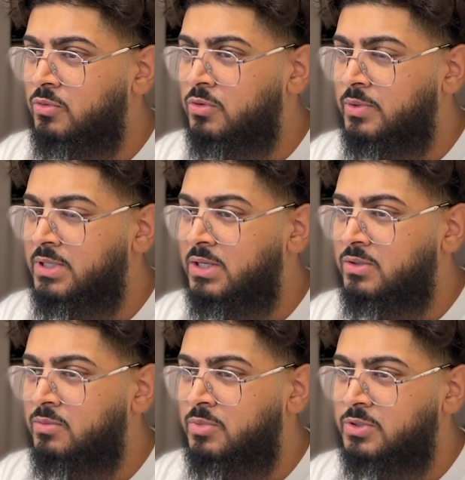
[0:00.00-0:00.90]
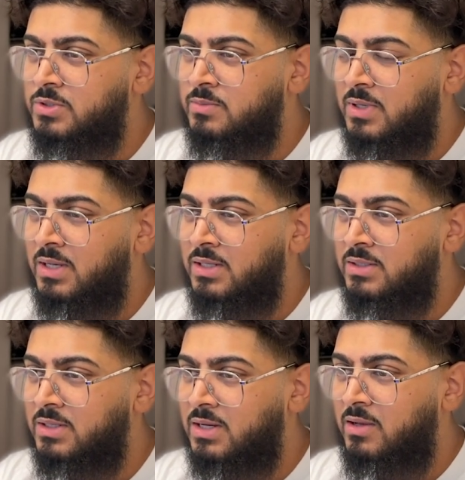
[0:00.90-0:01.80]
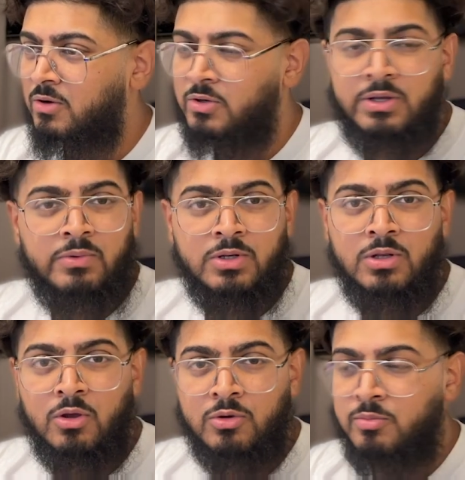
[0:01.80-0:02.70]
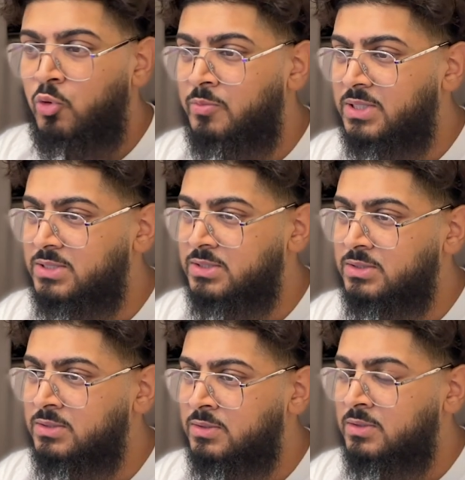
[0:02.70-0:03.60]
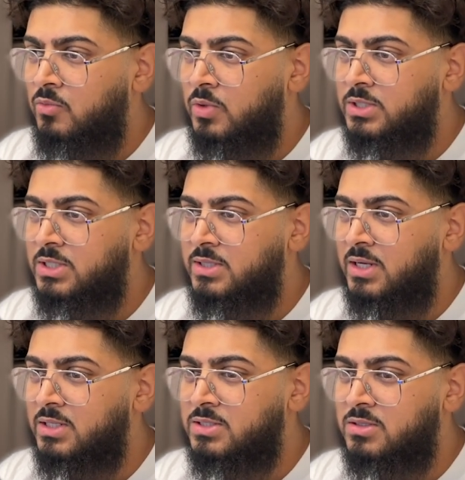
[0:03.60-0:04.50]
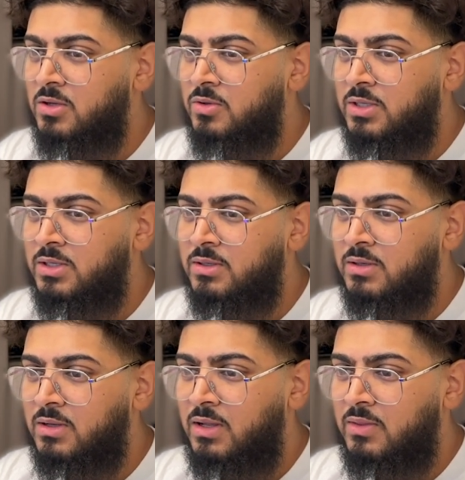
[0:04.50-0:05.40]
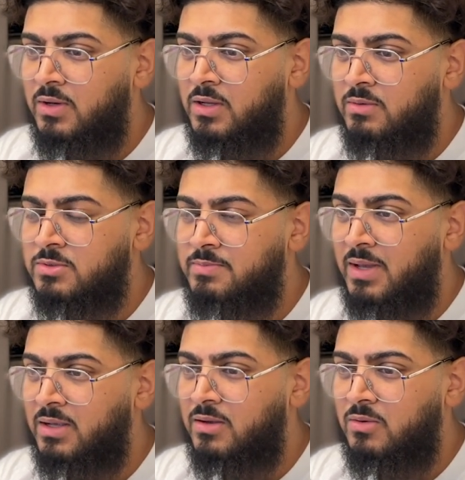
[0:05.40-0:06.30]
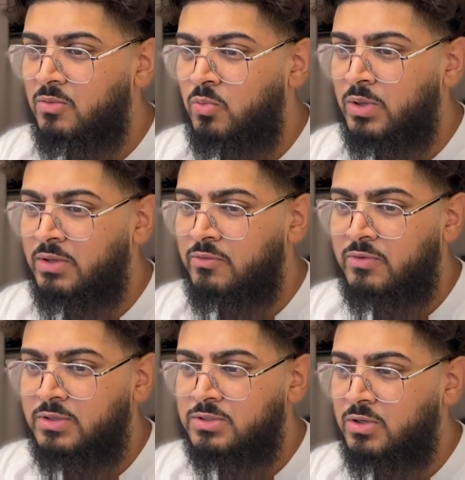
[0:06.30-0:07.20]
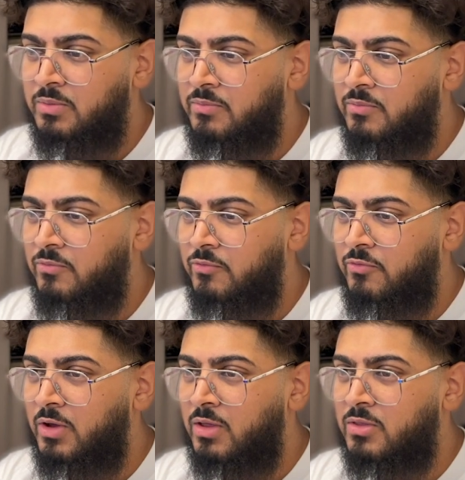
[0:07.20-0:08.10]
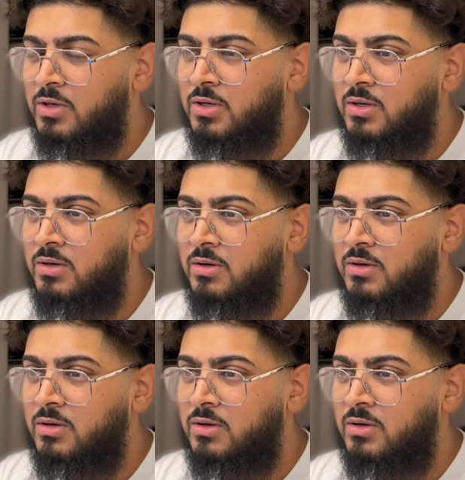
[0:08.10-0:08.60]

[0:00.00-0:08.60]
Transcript: all the way down to the bottom and click on our load more button, we can see that it's loading and then it comes back with some further